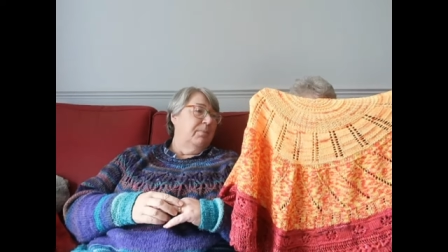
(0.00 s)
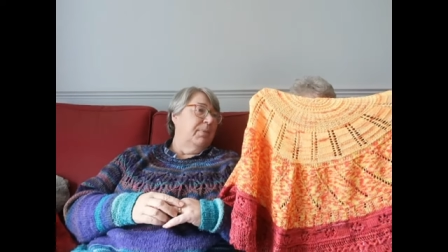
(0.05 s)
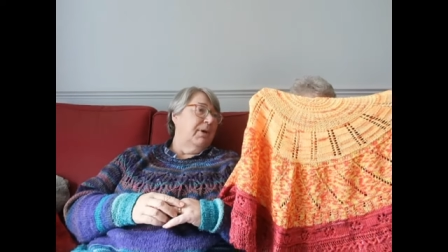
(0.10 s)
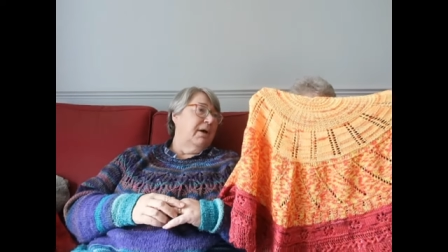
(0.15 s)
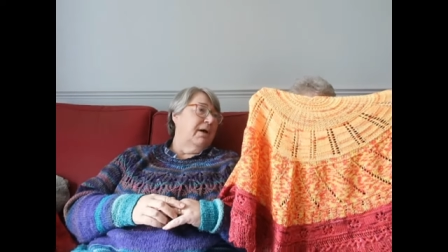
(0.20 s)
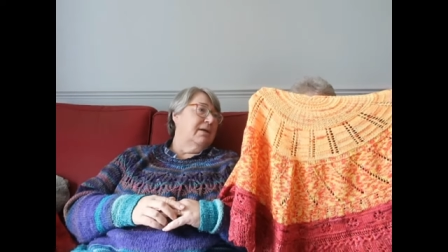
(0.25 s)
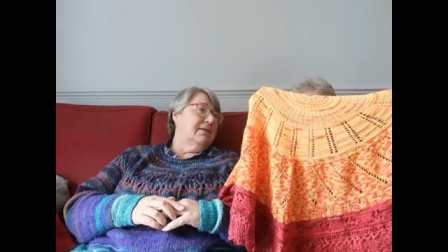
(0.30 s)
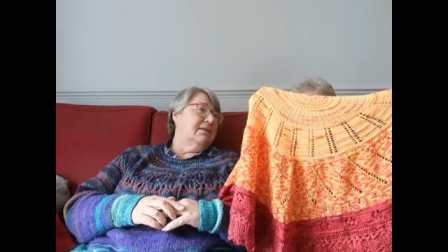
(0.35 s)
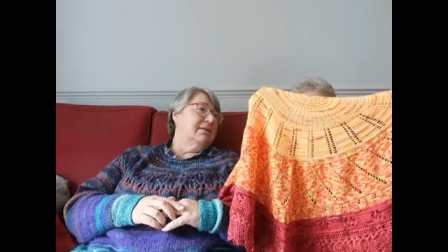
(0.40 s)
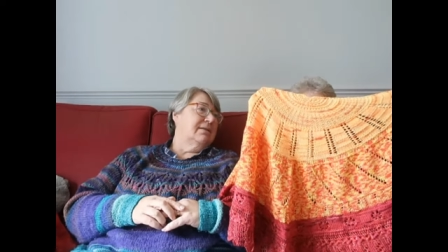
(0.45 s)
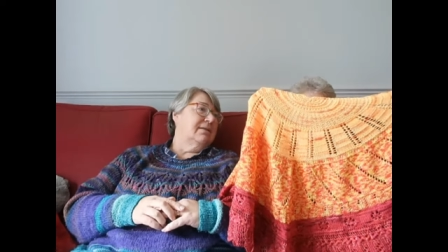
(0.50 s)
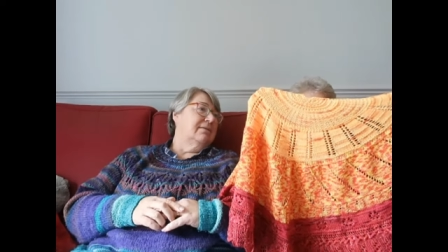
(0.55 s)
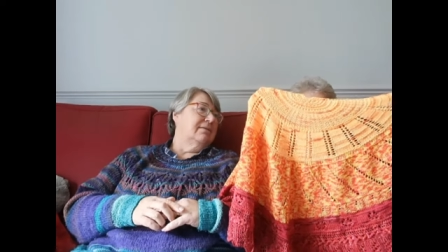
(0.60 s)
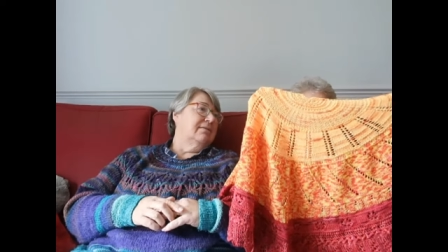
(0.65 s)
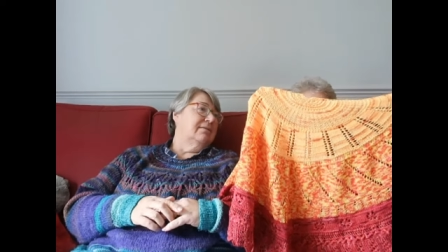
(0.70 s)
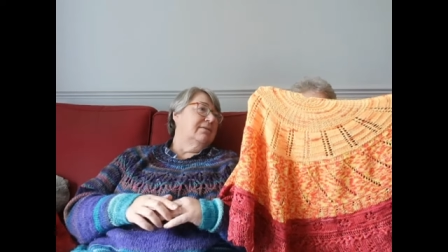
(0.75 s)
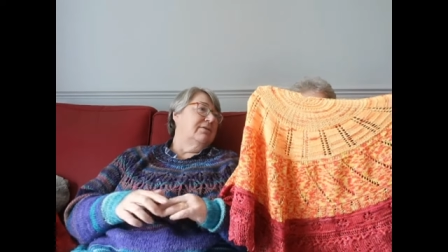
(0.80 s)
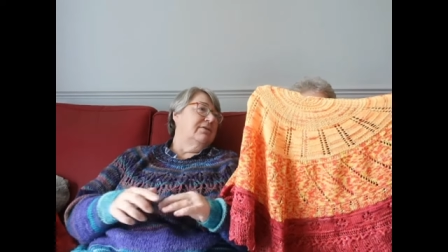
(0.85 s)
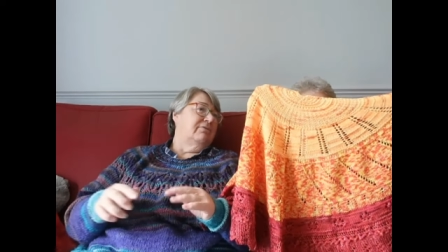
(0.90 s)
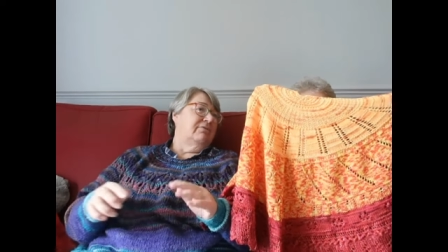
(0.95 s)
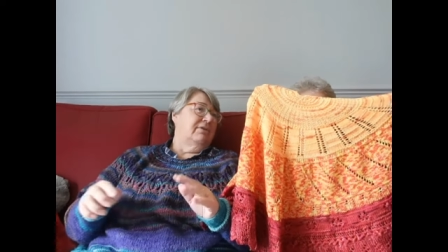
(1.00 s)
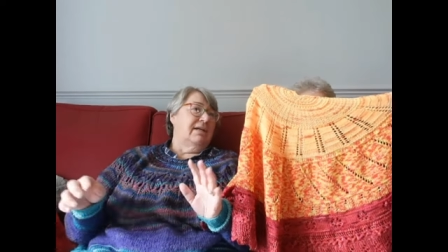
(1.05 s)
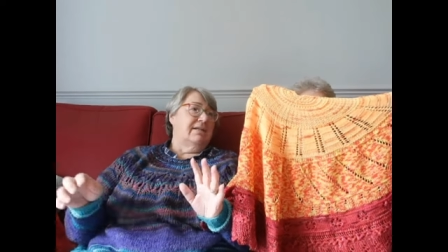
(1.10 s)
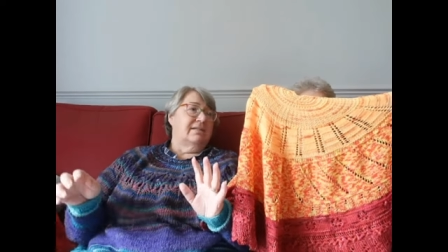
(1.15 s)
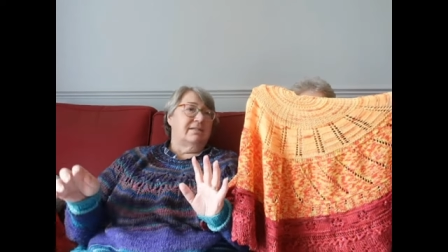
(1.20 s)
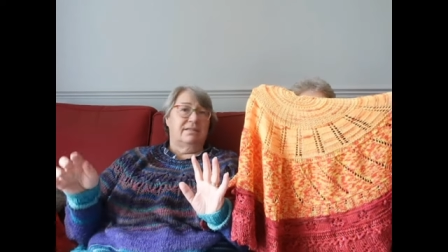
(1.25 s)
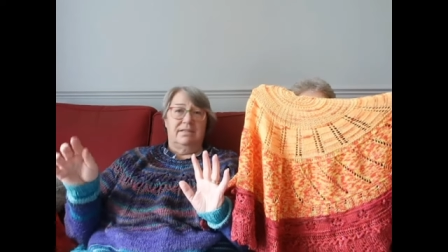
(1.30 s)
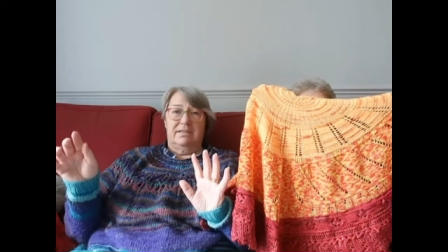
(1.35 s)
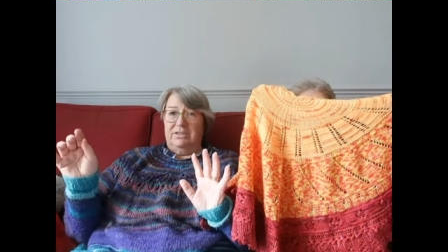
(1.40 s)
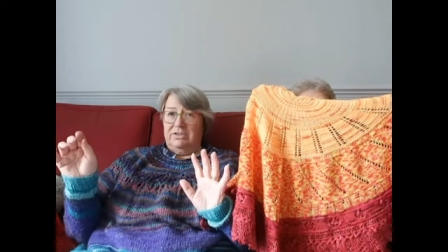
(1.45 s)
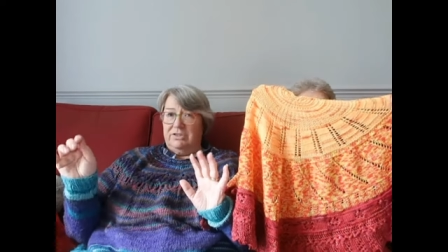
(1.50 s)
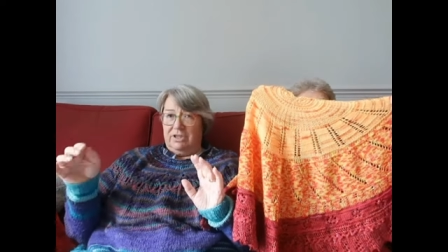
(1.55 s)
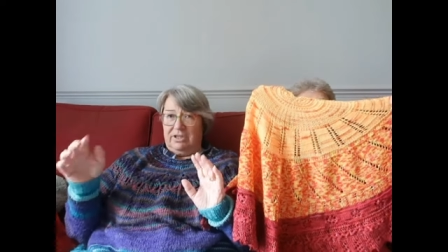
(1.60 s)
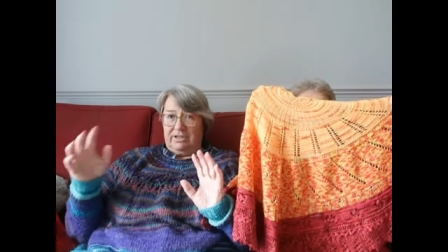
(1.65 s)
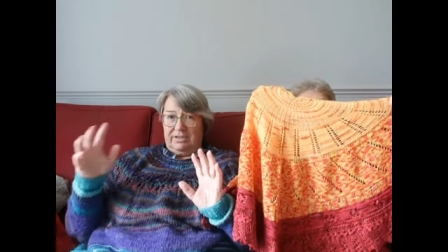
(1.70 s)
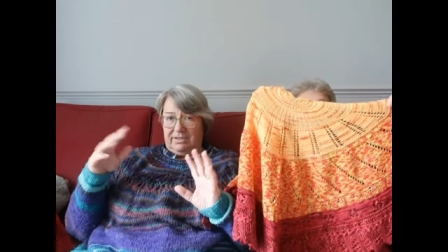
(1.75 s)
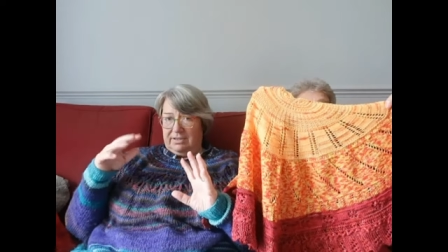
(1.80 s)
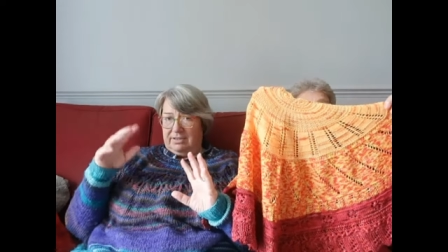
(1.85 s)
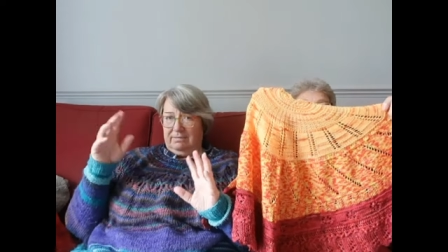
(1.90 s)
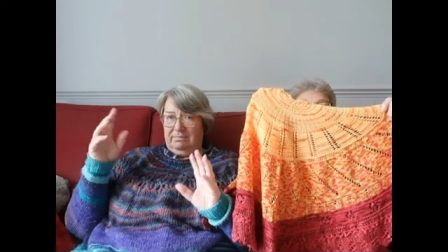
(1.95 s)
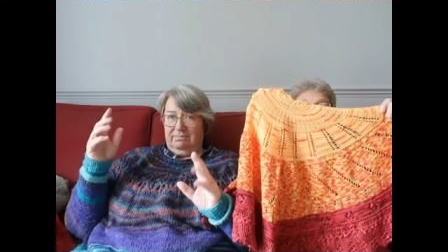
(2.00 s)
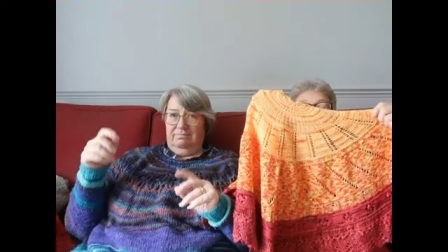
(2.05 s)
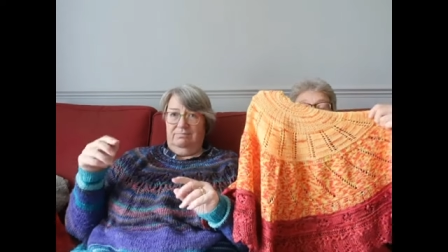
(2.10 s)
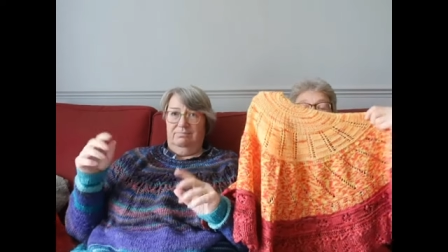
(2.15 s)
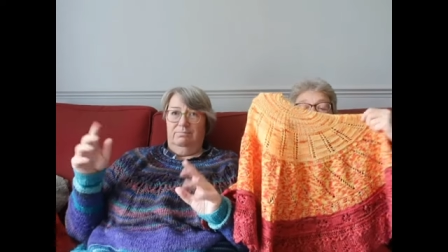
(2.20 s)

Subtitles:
but the rest is just